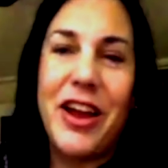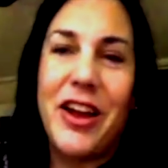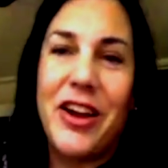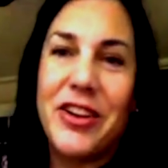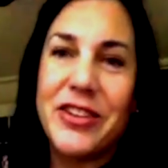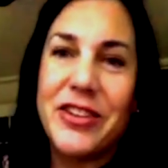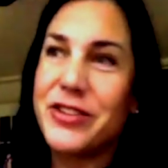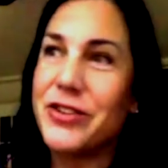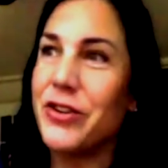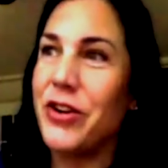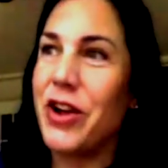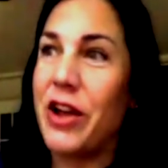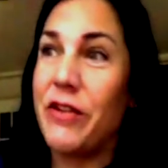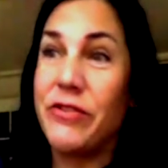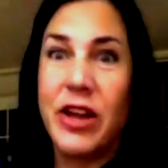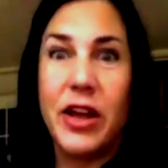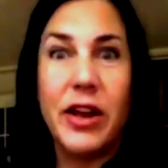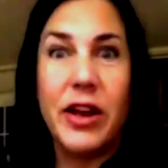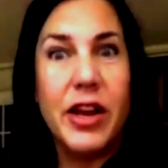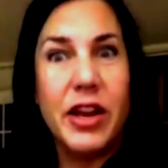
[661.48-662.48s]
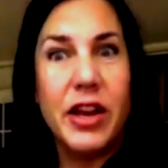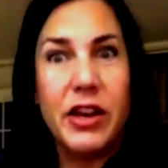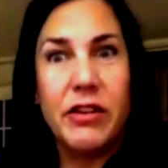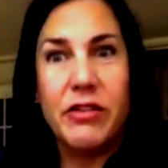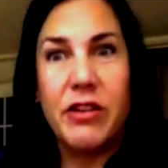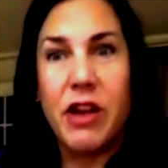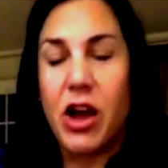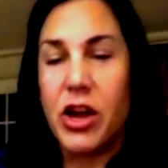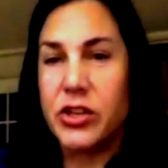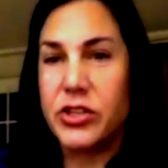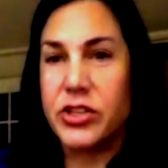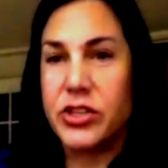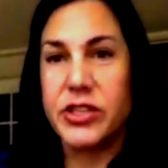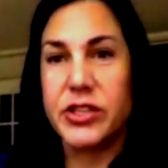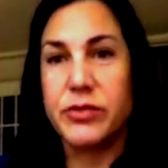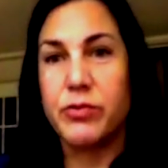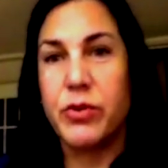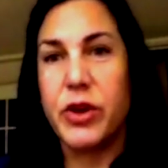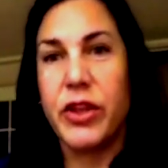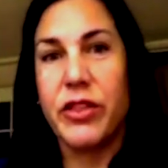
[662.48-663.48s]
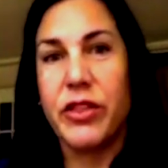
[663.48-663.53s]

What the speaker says: also have done it not just with